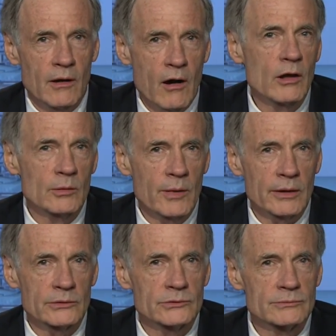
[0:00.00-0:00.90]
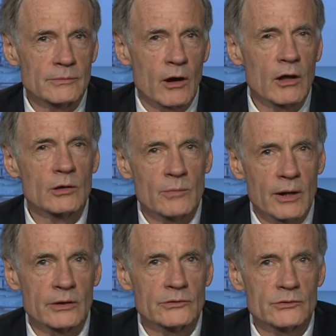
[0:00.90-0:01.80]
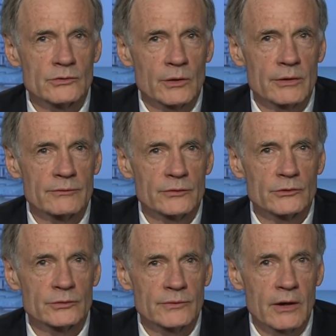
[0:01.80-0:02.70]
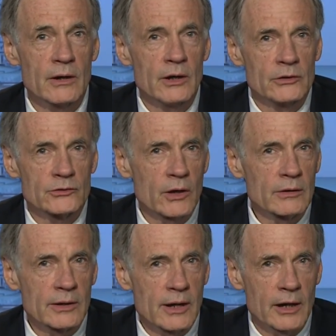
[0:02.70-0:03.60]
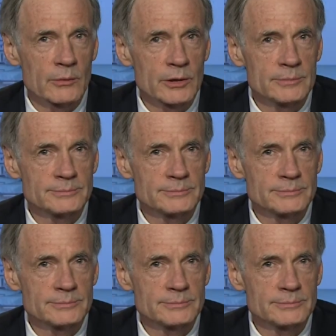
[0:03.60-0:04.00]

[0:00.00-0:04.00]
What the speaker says: all Americans enjoy the fruits of our strong economy.